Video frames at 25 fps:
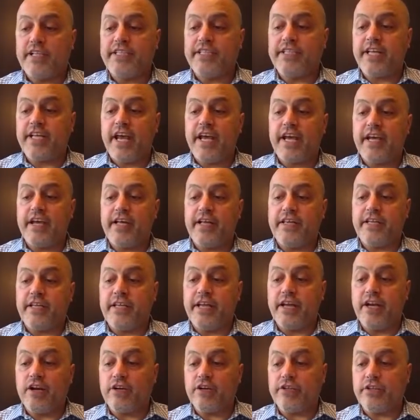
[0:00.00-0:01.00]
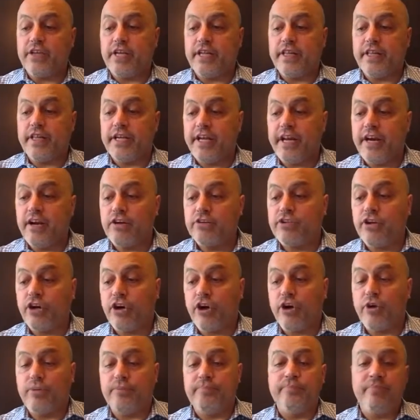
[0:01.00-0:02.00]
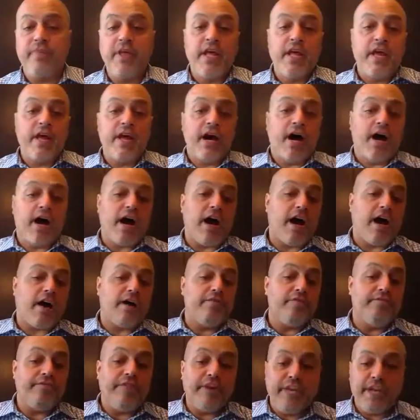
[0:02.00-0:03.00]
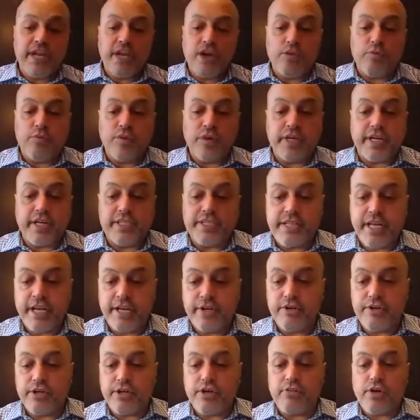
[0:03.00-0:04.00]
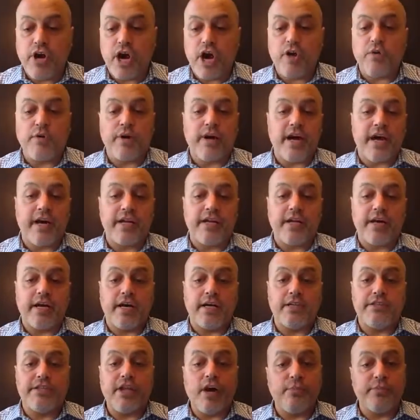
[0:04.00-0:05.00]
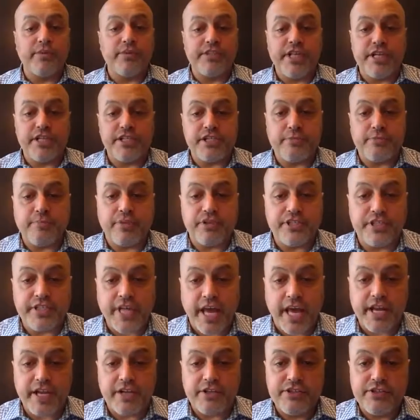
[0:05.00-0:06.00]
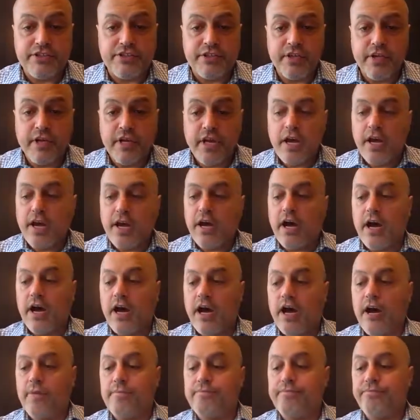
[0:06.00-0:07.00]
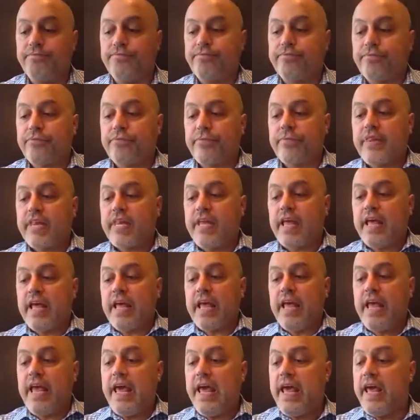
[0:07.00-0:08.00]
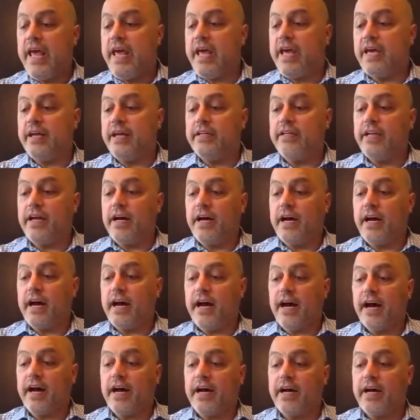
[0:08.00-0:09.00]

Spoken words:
now, I'd say in the near term, video will continue to grow at a double-digit percentage, and then